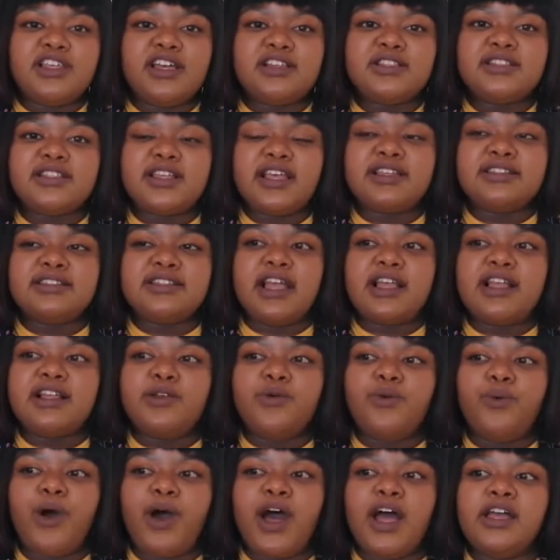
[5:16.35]
That's
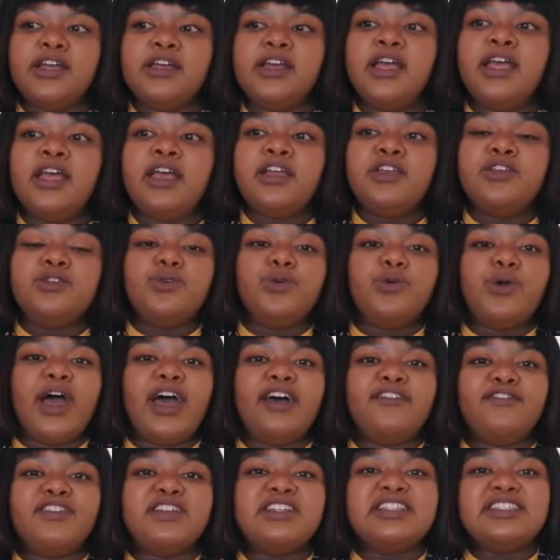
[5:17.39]
exactly why you
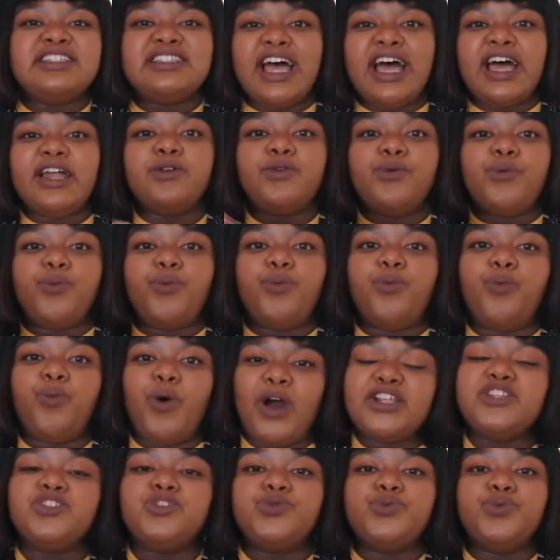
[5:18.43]
haven't done
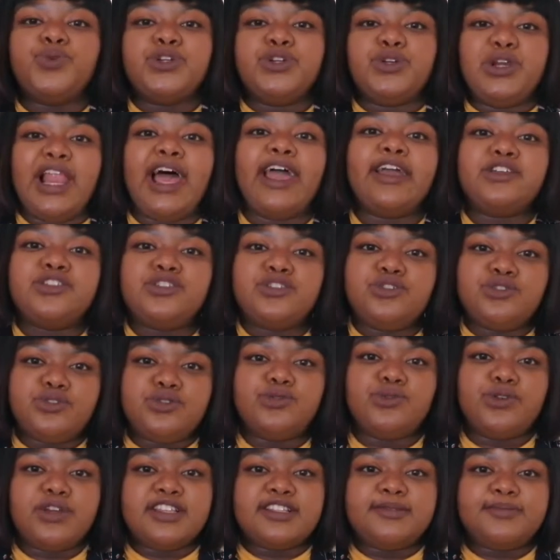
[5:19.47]
what you would like to
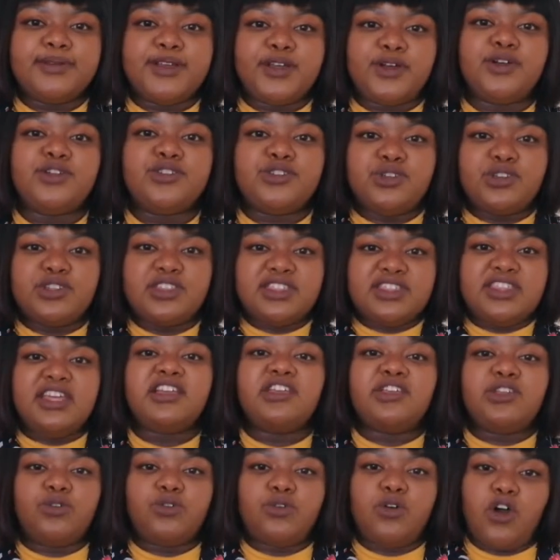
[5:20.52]
do, is because you
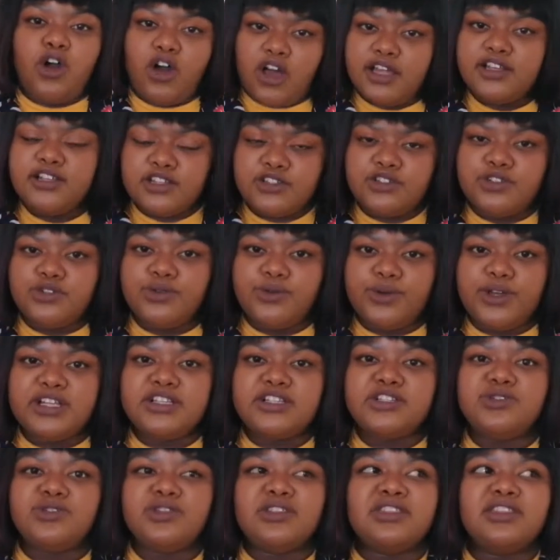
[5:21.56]
think you can't do
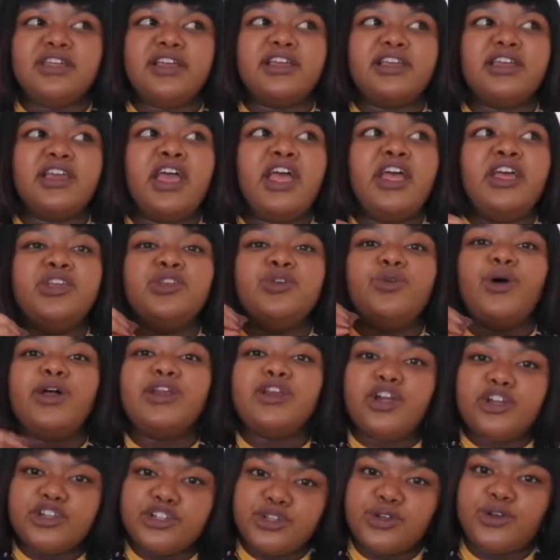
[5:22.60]
it. You think you
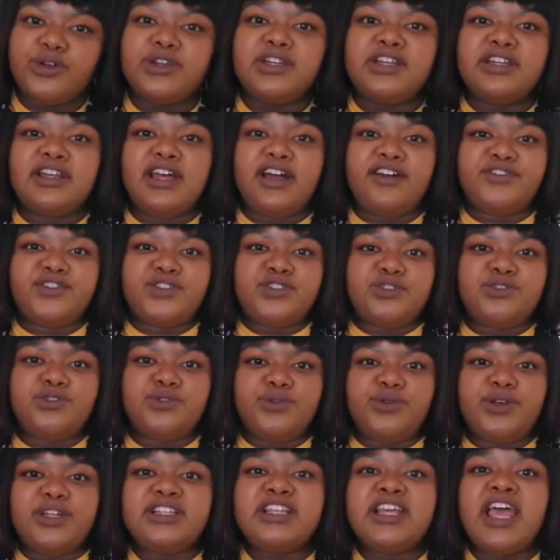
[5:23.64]
are not good enough to
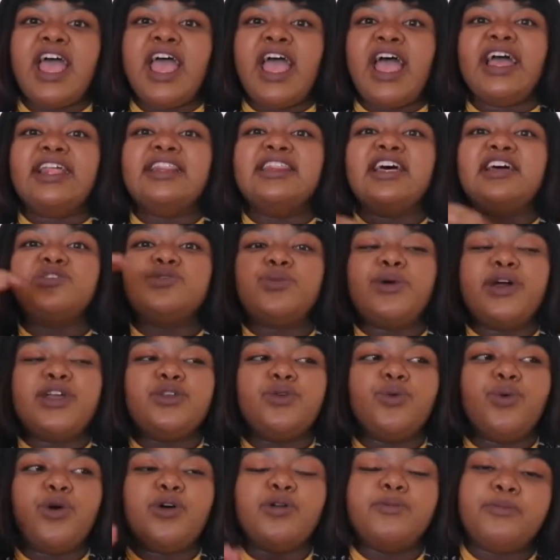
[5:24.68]
do it. And that's why
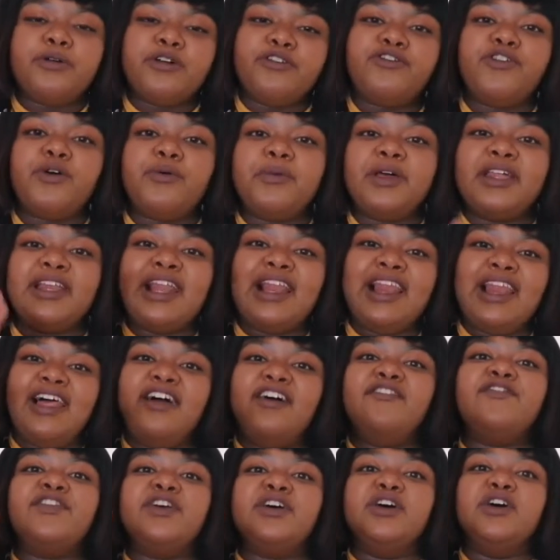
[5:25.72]
you won't perform at a
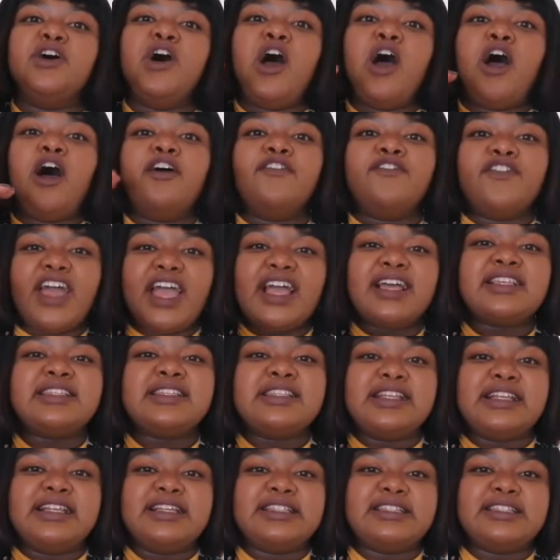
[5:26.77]
level of
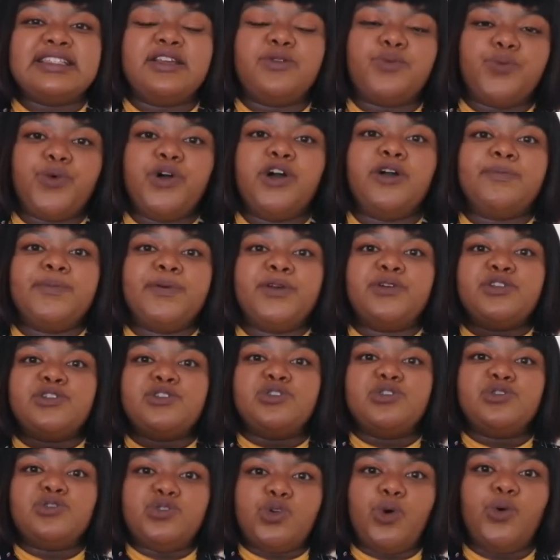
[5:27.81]
excellence at work,
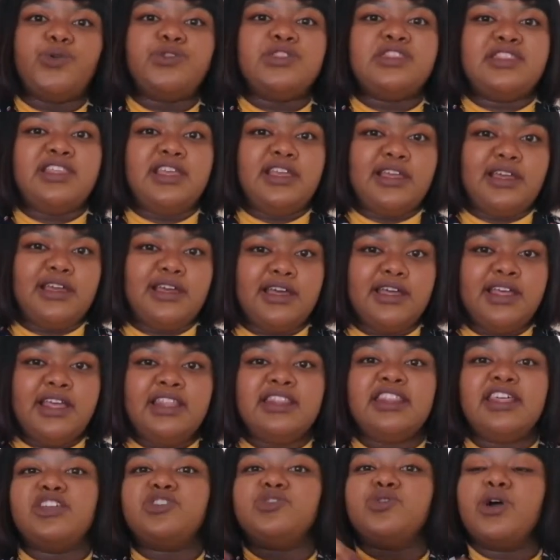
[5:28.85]
because you don't think
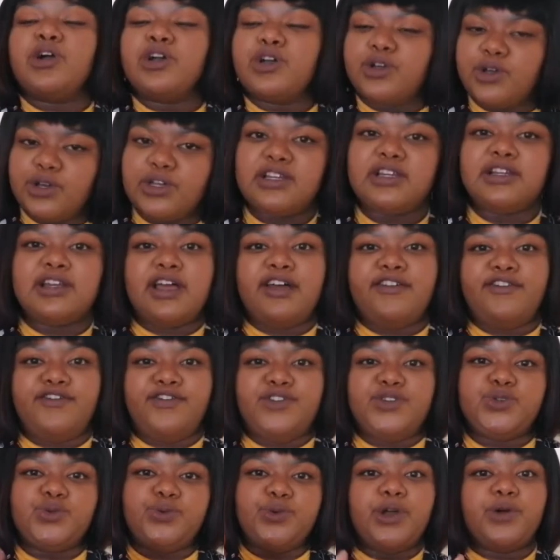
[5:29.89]
that you're good
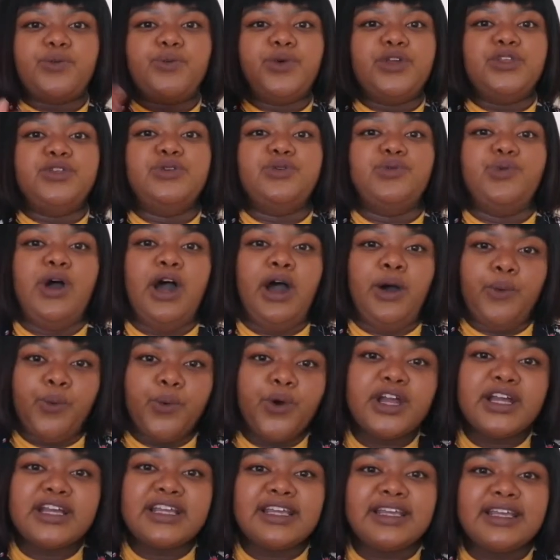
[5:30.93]
enough to work where you are
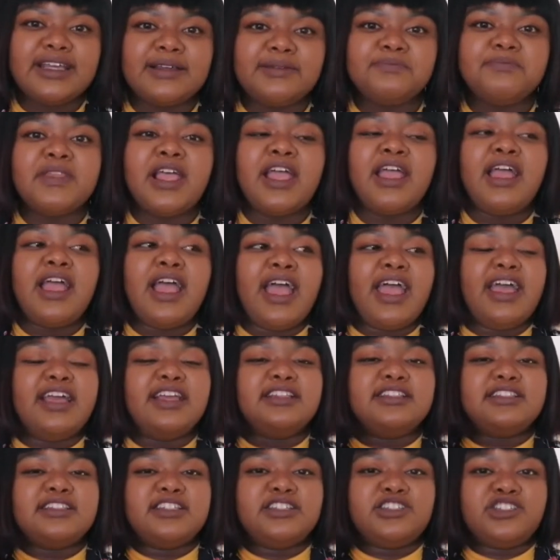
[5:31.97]
working.
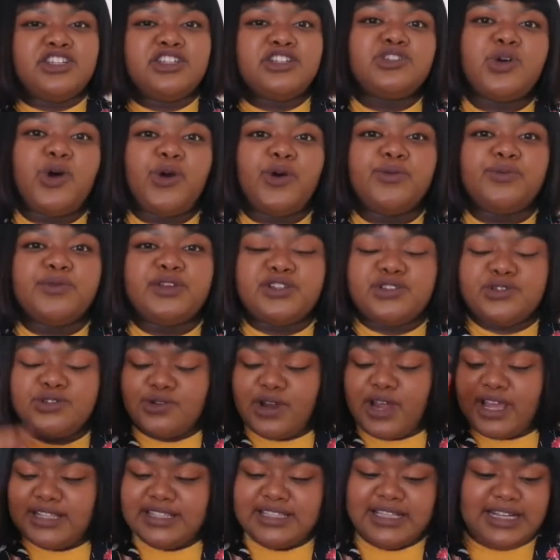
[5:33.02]
And she told me to
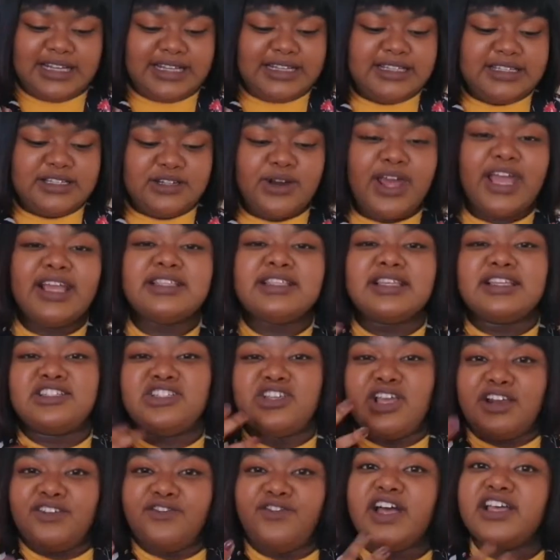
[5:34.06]
write a list, right?
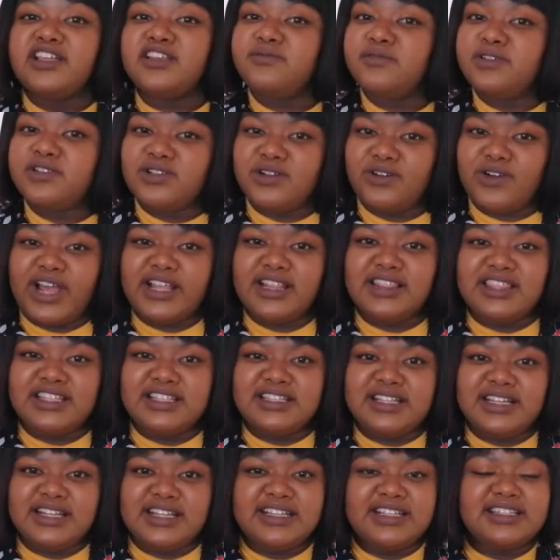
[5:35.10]
She advised me to write
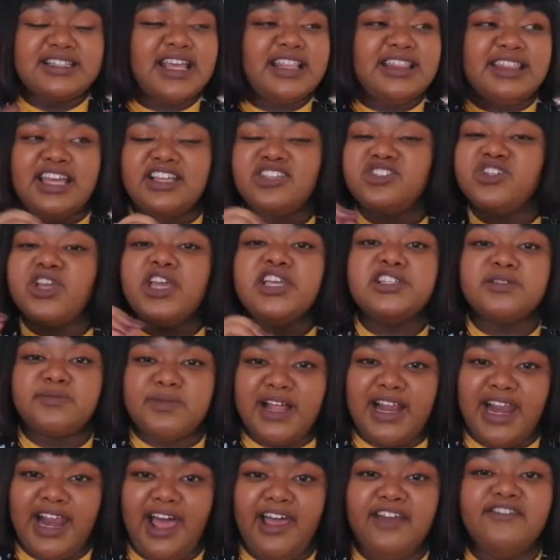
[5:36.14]
this list, and that changed
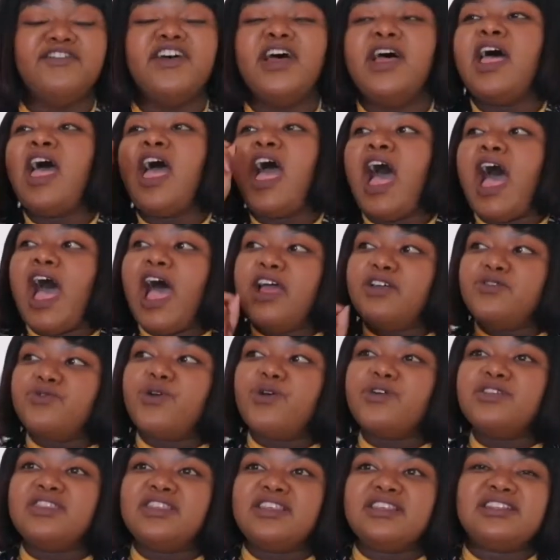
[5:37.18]
my life. I
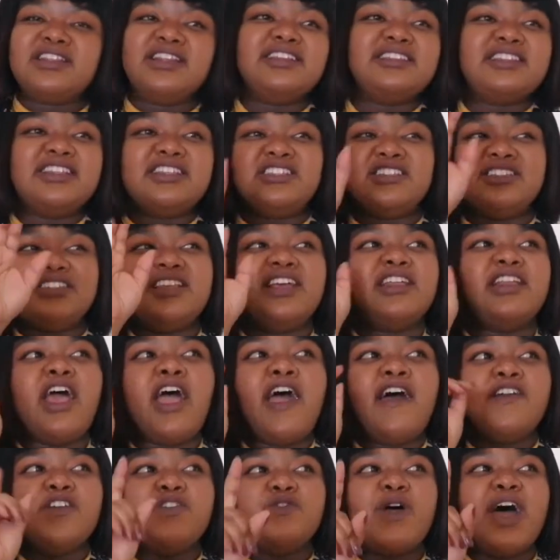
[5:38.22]
wrote this list, and she
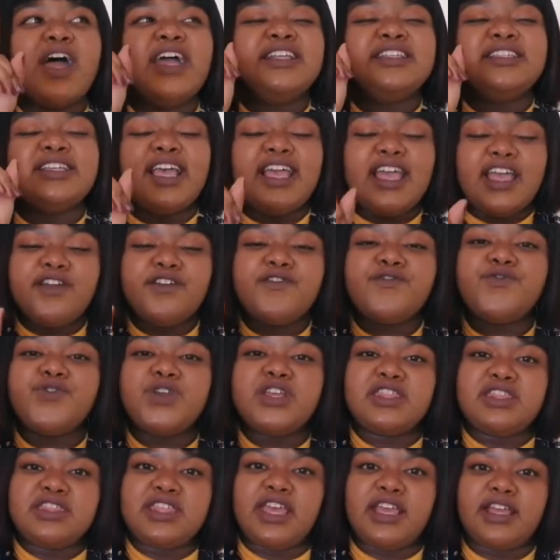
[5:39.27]
said, write
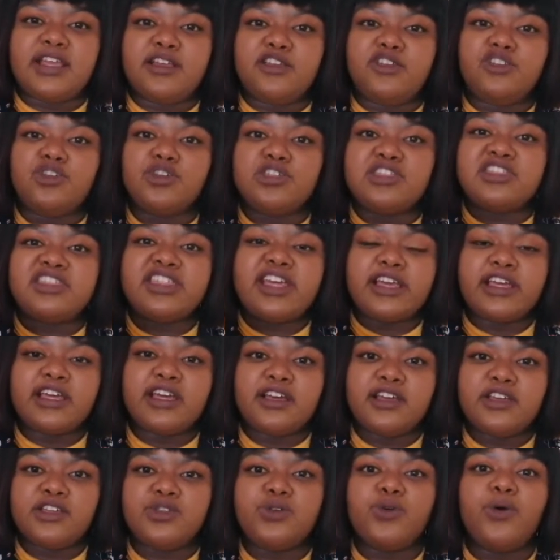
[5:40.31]
everything you think
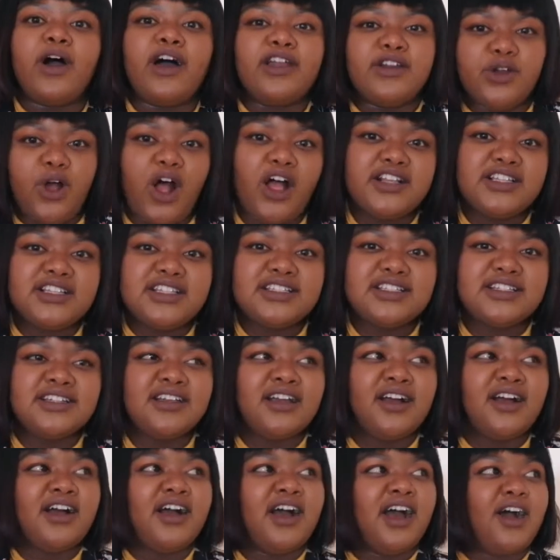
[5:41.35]
you are not.
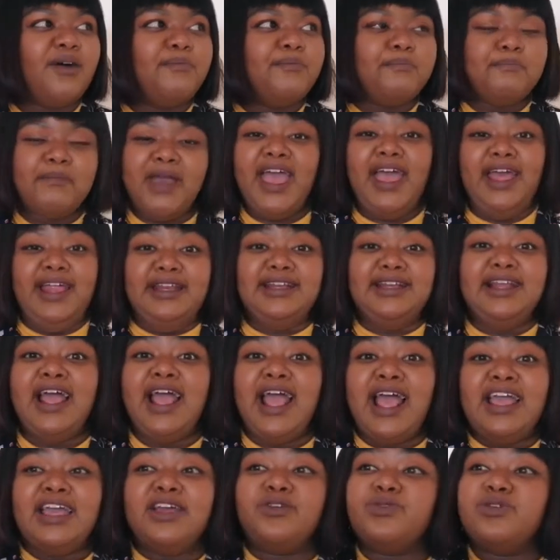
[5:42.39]
Man,
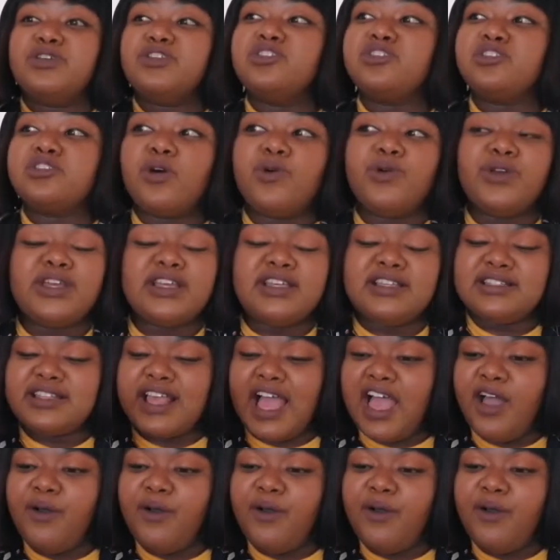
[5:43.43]
it was so easy.